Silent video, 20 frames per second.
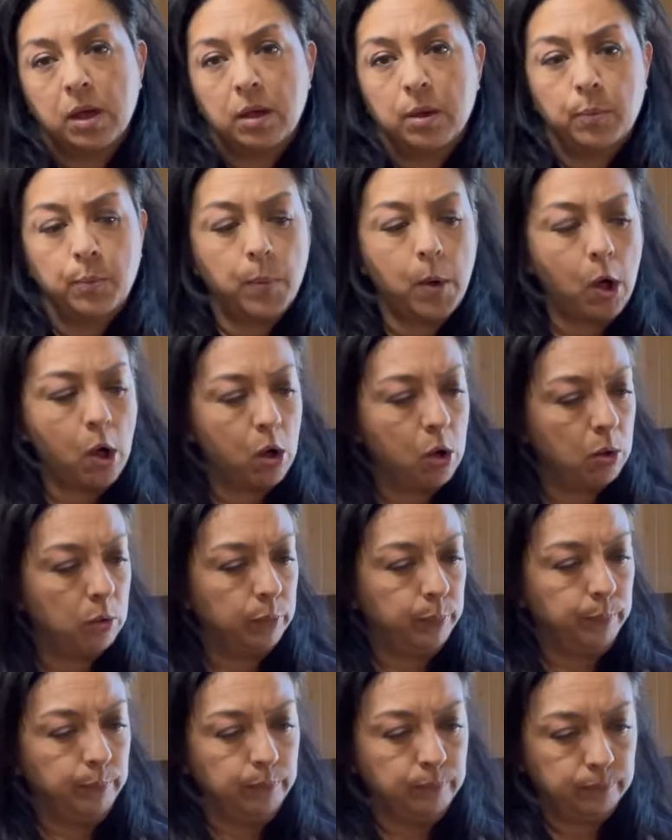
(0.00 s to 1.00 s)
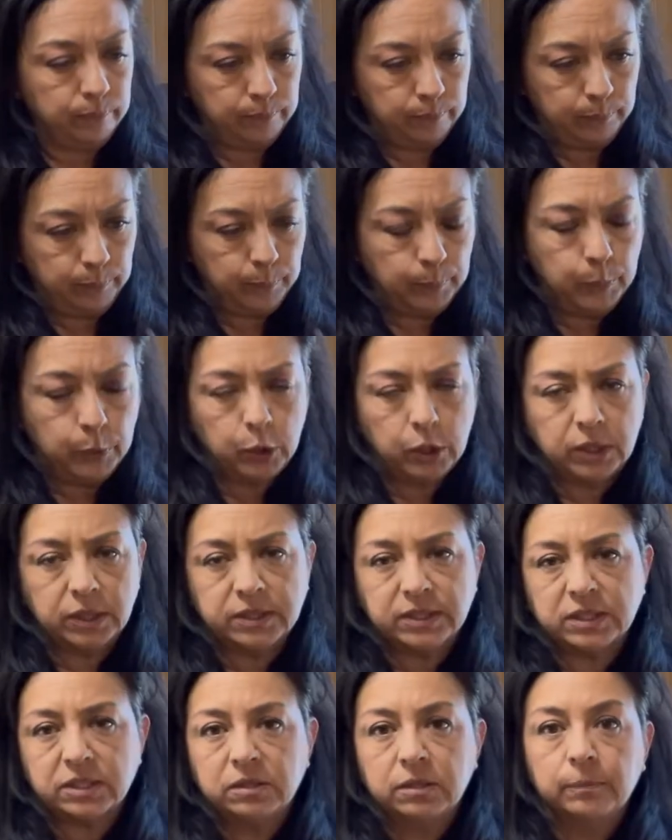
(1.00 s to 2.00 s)
ball
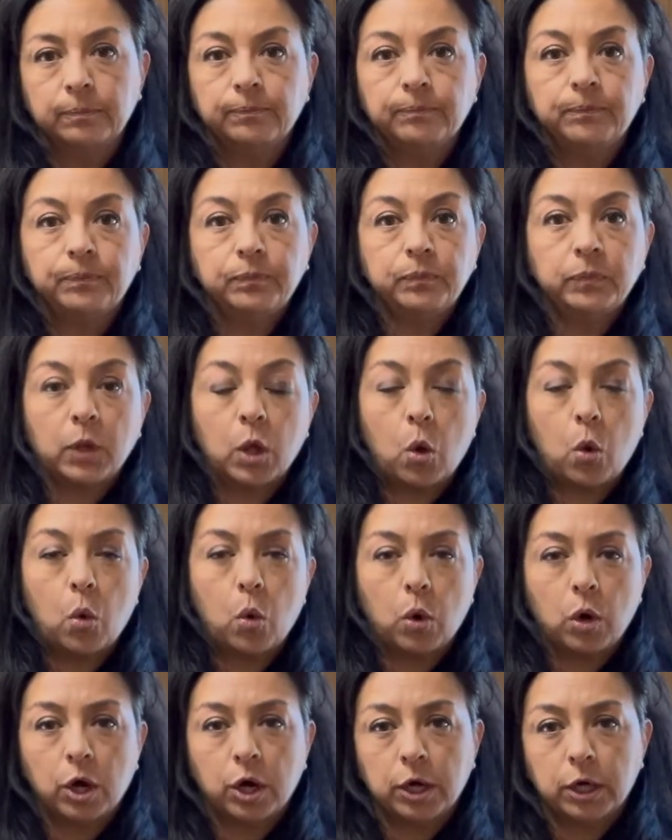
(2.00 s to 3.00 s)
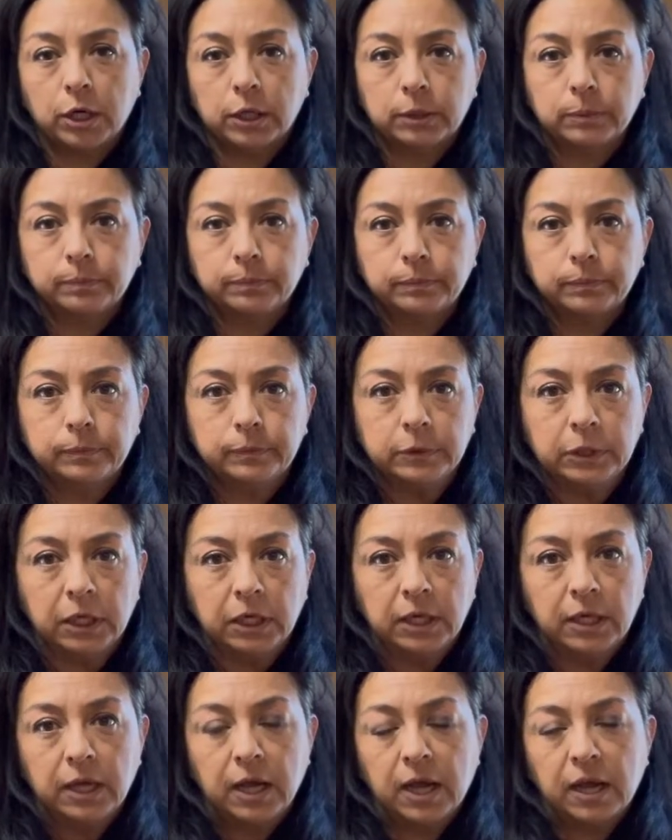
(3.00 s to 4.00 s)
books, or
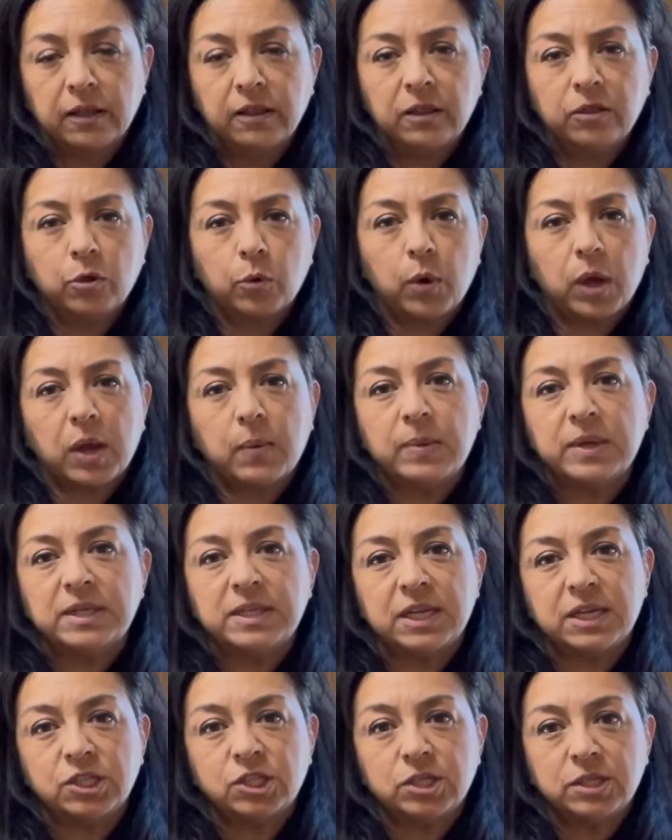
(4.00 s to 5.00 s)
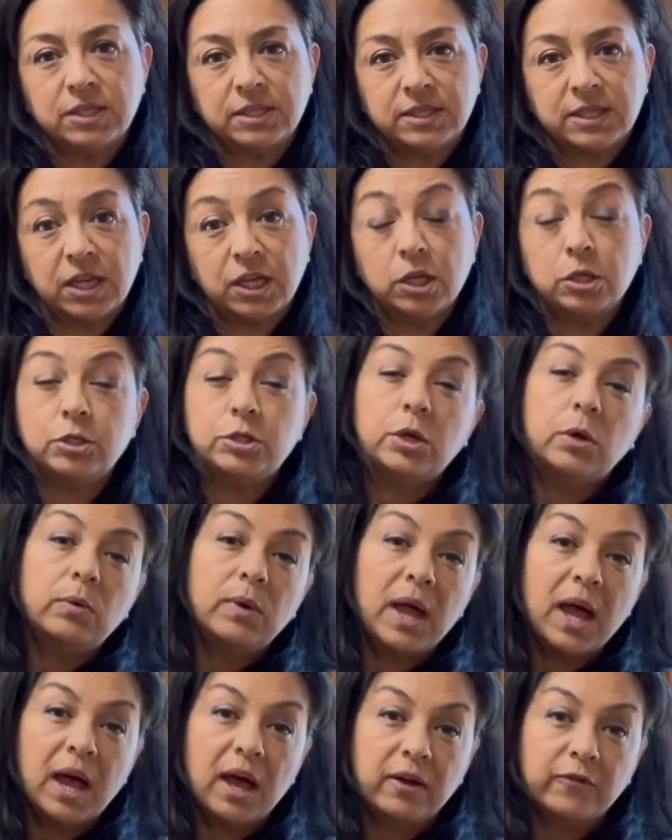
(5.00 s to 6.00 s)
I think the recommendation is that you don't
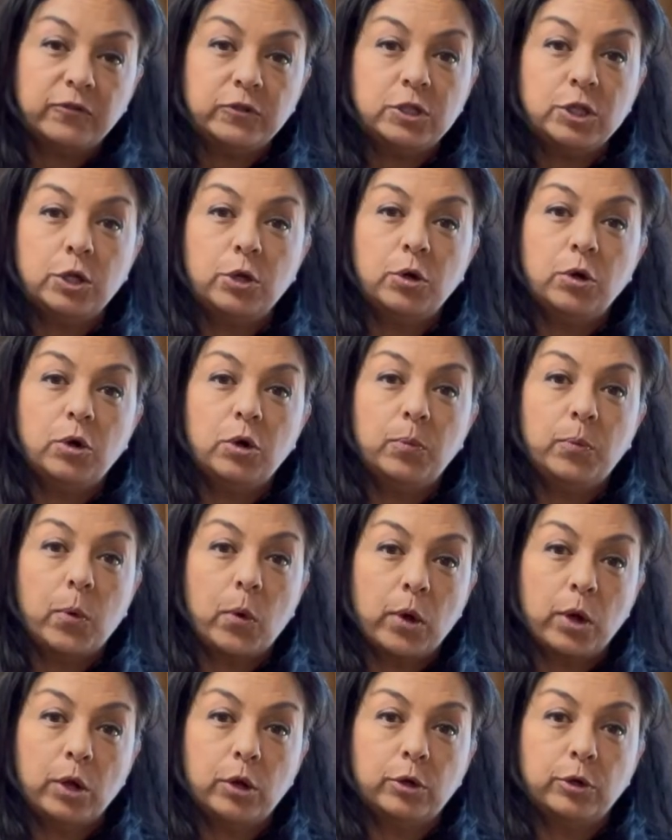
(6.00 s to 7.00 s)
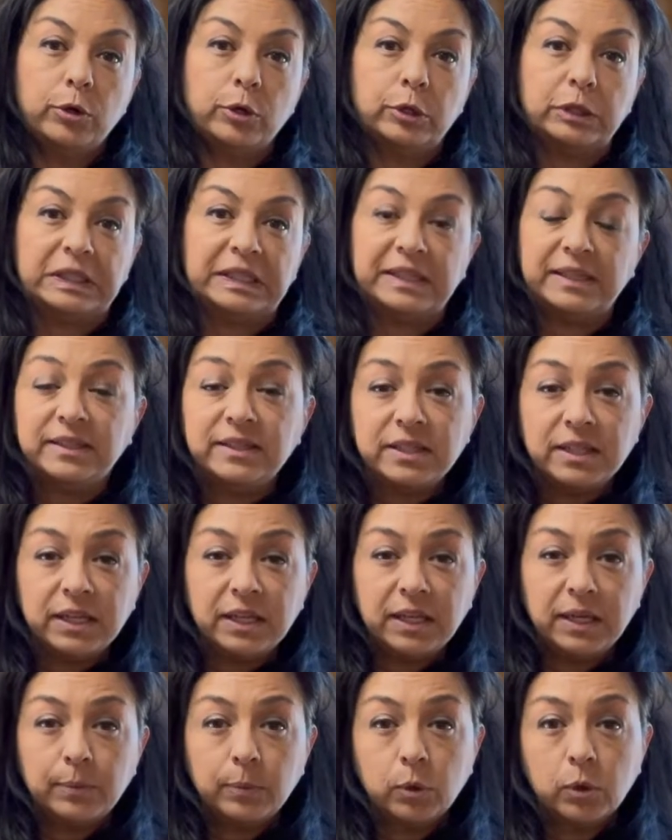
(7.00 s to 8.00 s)
have to boil your lids
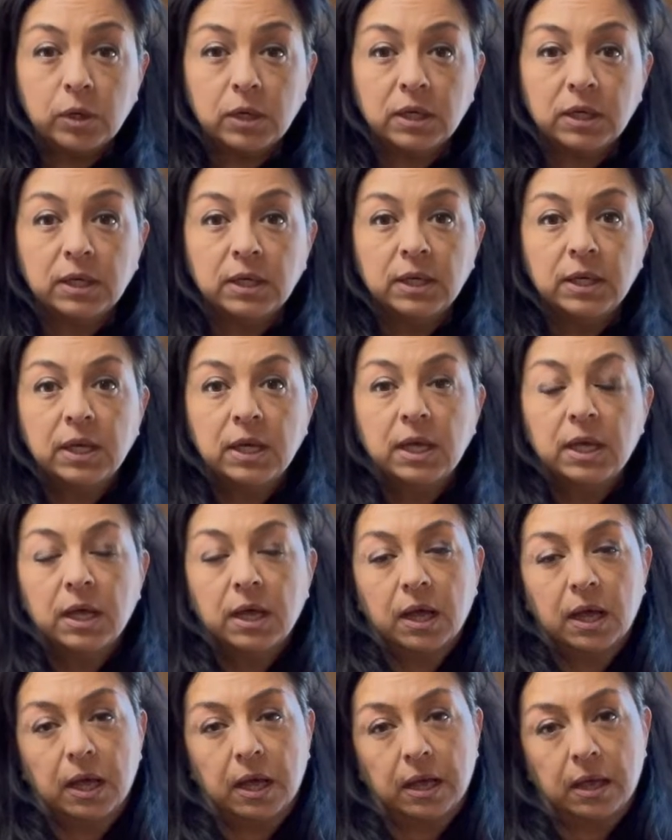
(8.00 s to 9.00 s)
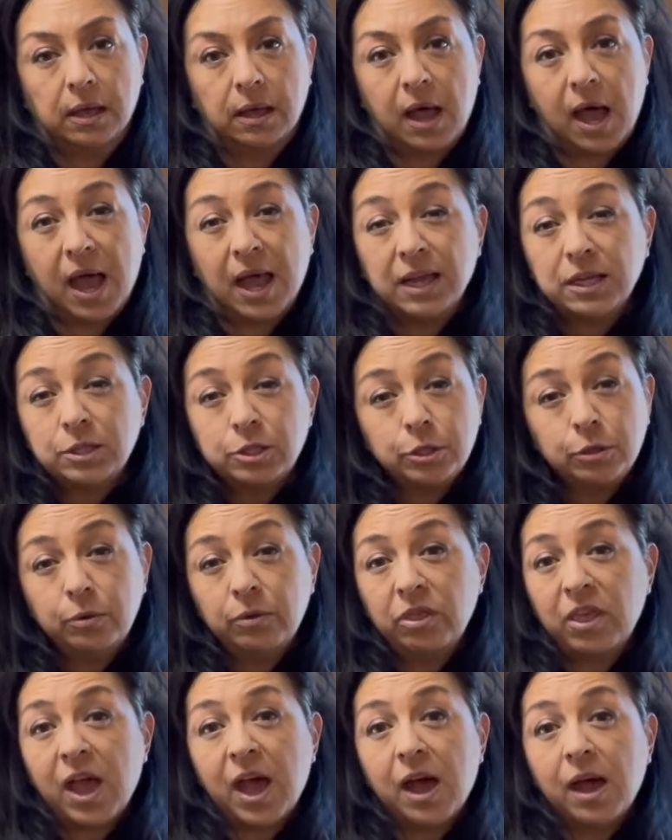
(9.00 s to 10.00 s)
anymore. I do
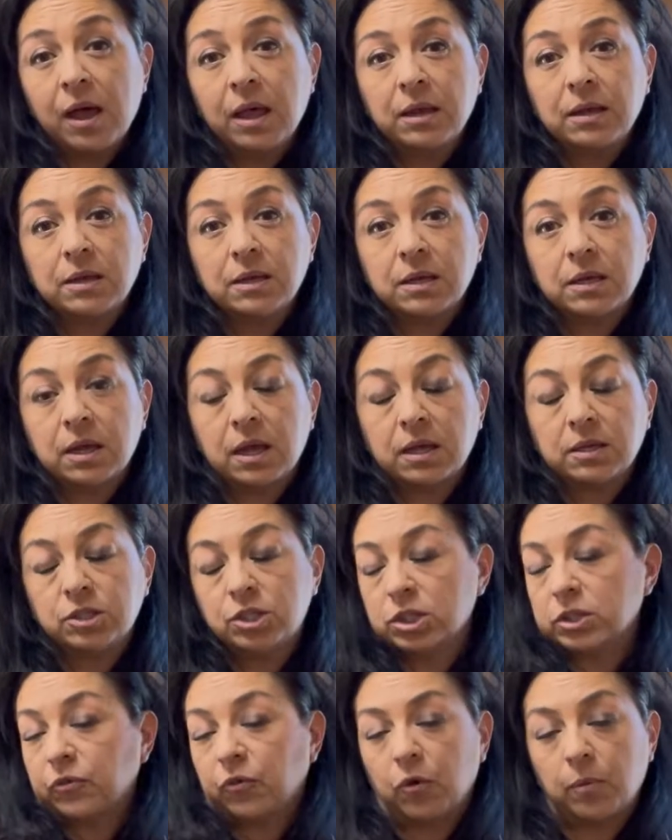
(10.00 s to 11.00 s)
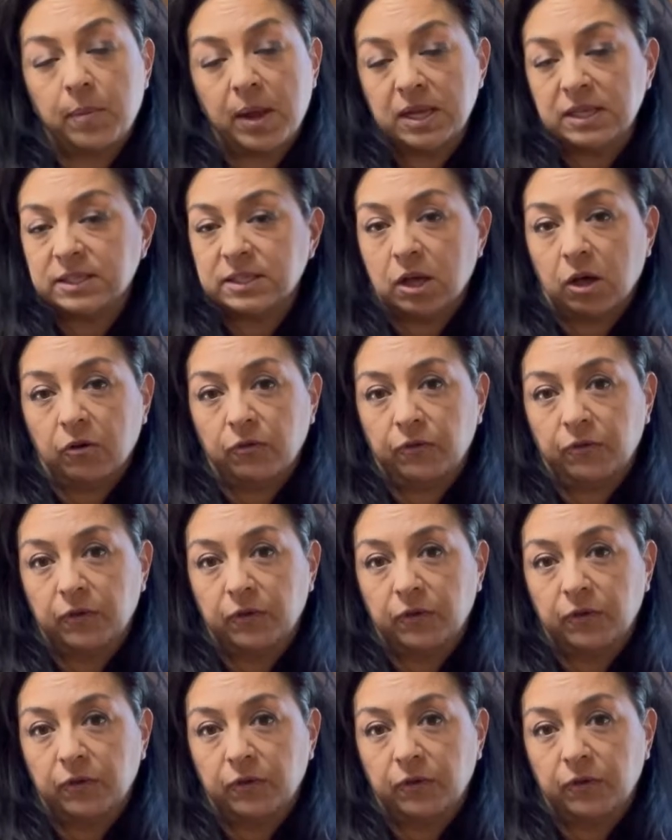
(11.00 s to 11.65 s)
that just for myself,